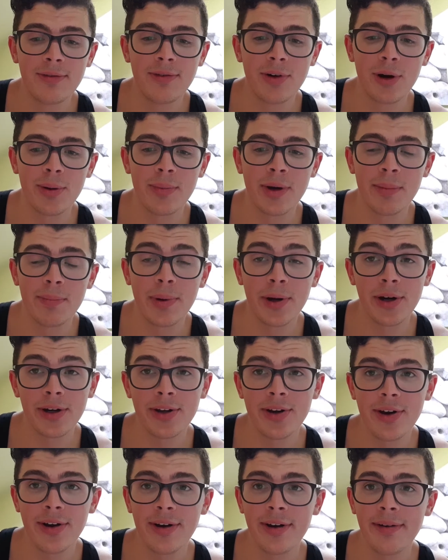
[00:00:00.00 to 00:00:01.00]
from a
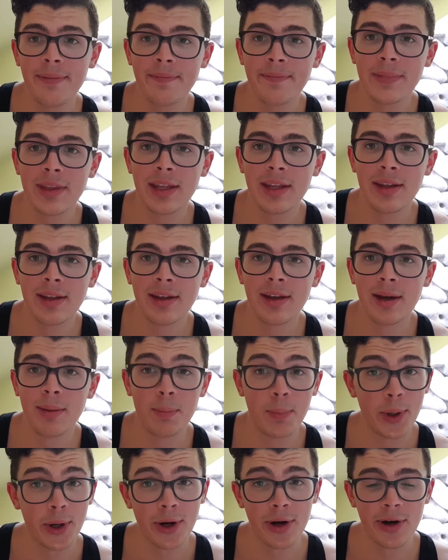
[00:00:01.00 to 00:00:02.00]
part car,
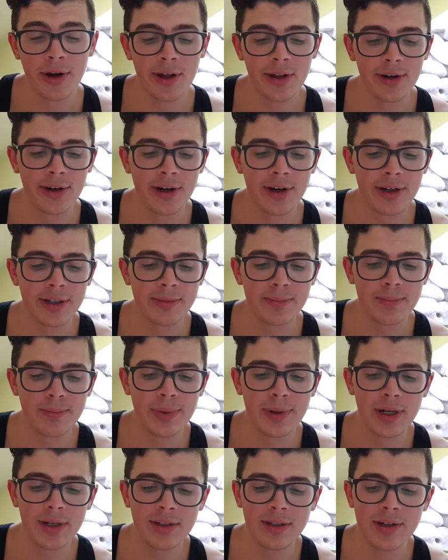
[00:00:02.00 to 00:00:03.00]
bought another
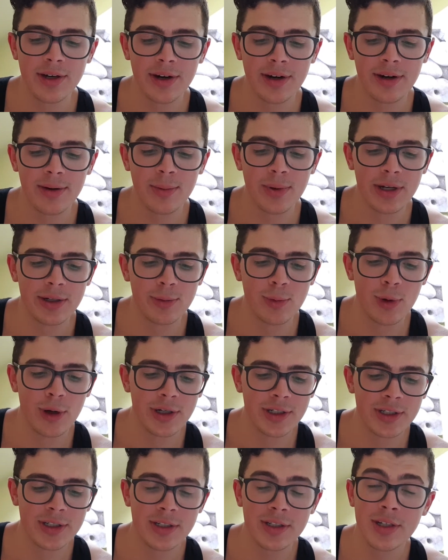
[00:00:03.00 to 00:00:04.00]
part car which
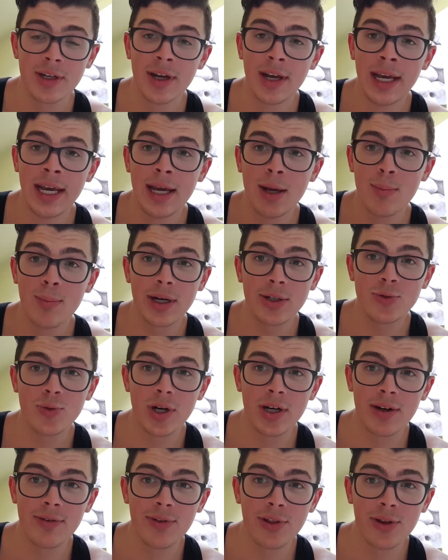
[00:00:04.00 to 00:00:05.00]
was my
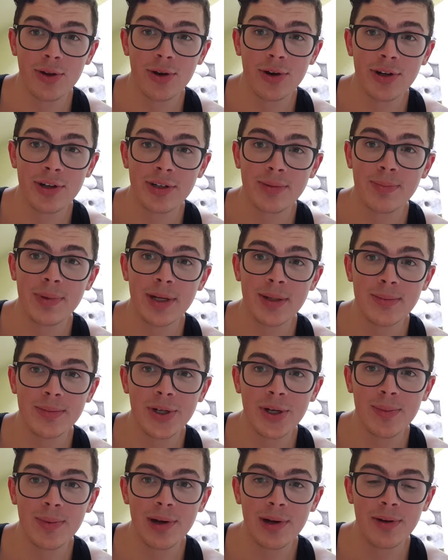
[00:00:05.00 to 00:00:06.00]
23rd
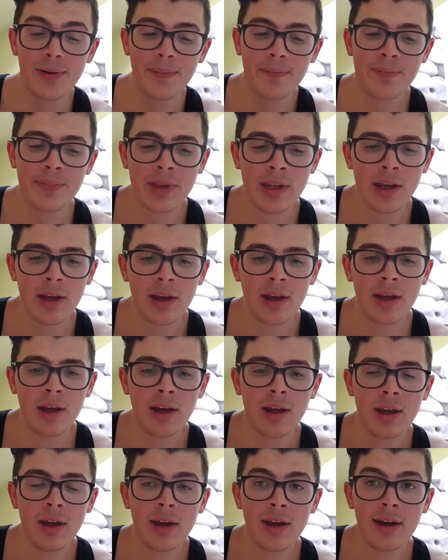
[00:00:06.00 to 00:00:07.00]
BMW,
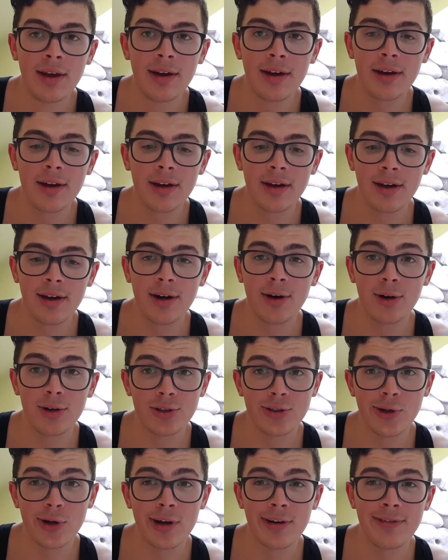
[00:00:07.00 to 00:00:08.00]

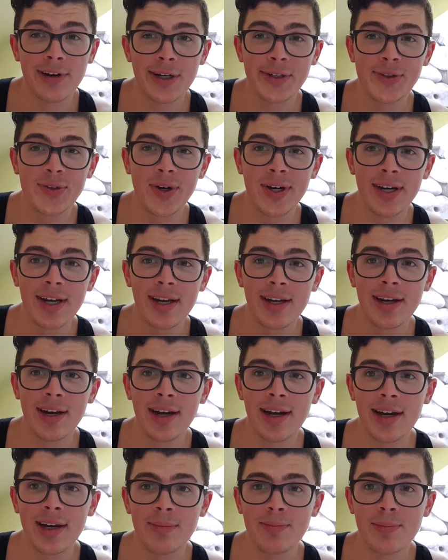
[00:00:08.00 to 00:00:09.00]
also a
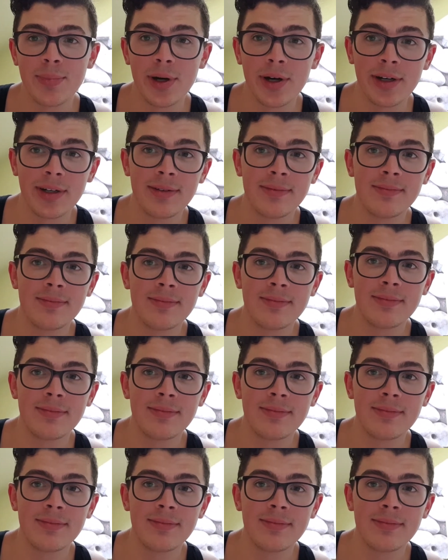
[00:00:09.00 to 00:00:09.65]
528i, but